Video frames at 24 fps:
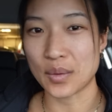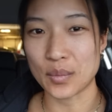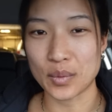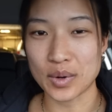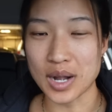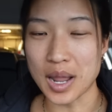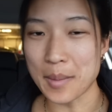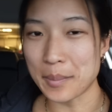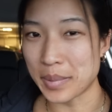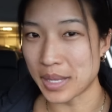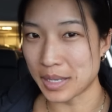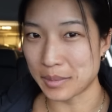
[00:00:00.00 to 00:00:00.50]
we're
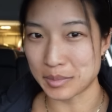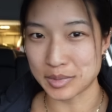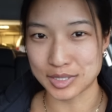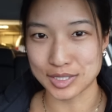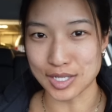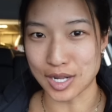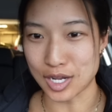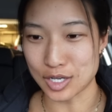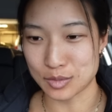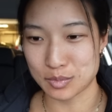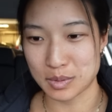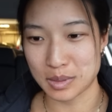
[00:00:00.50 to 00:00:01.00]
not big
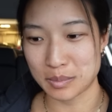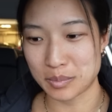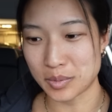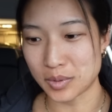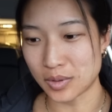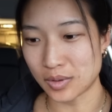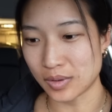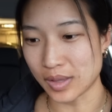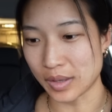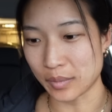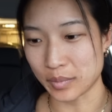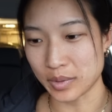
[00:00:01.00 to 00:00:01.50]
massage
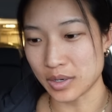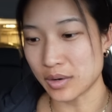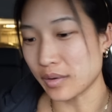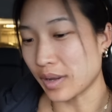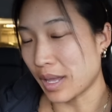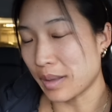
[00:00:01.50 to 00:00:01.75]
people, like we don't